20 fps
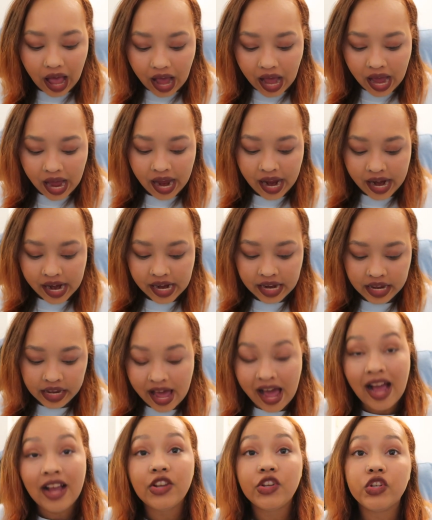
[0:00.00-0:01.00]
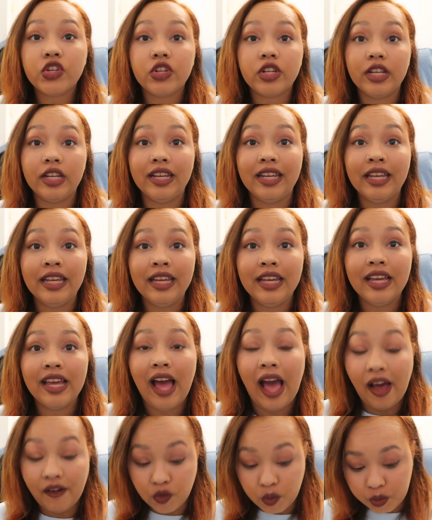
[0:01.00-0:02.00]
I actually
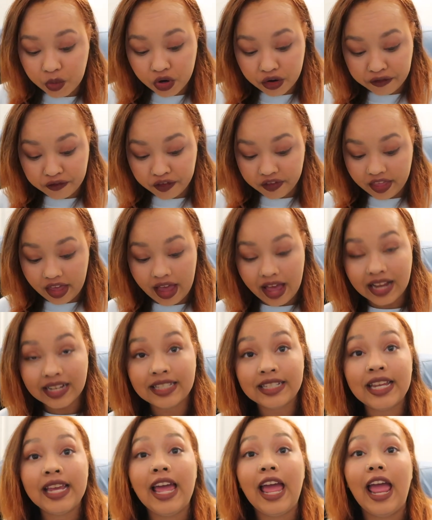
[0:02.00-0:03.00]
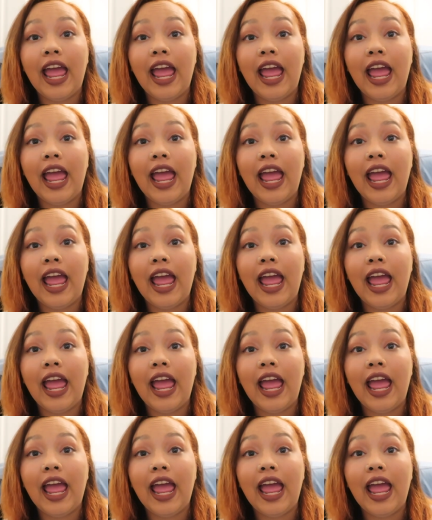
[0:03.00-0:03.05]
have a book for that,